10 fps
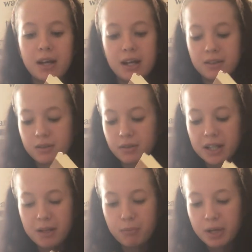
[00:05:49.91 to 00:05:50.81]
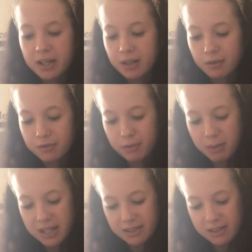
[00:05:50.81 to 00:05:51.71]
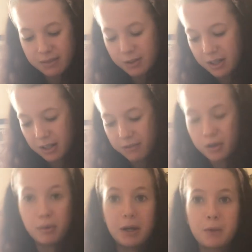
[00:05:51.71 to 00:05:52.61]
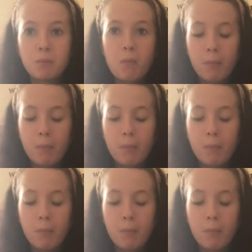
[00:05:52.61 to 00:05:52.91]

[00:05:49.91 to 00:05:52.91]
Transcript: and oh, I keep breaking off the plastic stuff. Oh well.